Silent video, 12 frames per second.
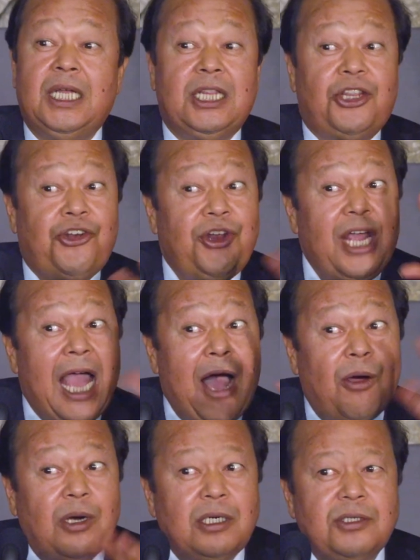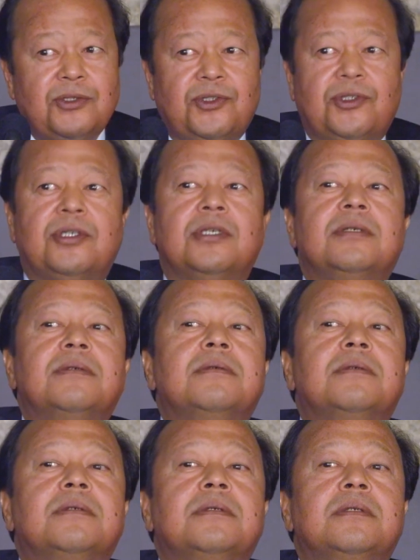3 hours
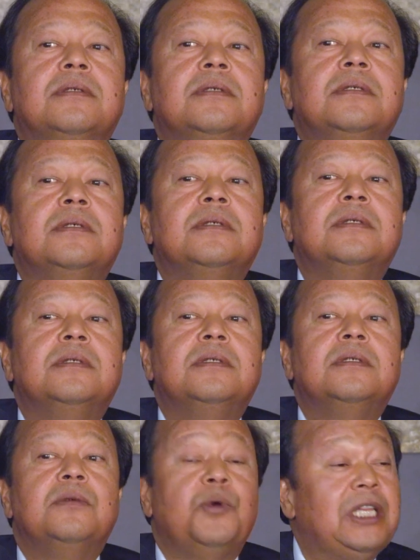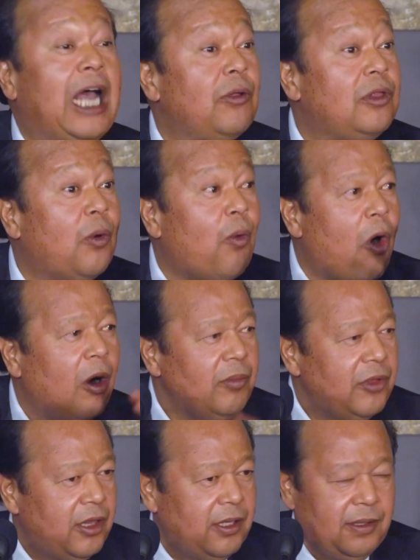without the warmth.